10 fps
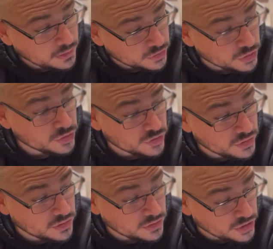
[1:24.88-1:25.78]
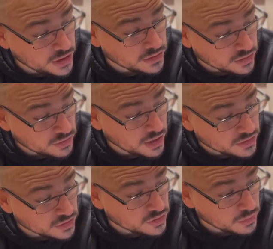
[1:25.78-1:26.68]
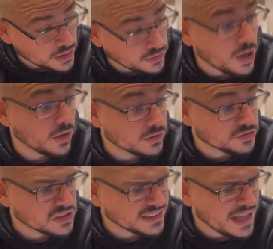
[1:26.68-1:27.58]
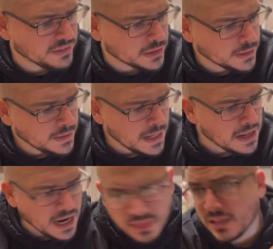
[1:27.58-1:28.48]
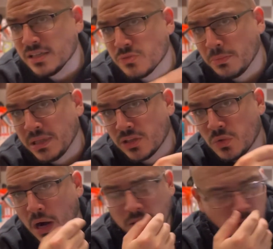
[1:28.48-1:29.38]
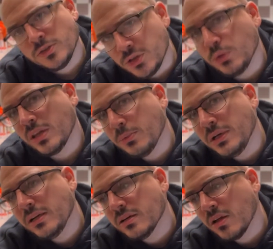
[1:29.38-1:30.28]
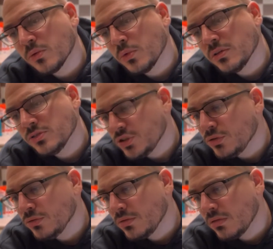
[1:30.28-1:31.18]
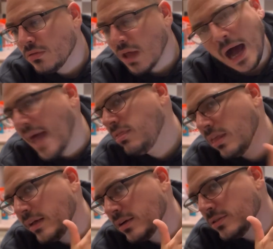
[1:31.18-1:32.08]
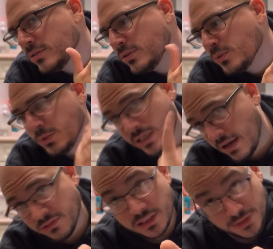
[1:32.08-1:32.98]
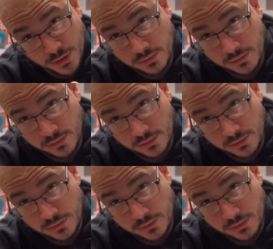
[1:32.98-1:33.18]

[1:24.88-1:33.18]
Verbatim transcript: there's Jesus Christ, there's twelve. No, there's eleven, and I think this will be the twelfth. Do you think we need another one? Do you? I think we definitely do,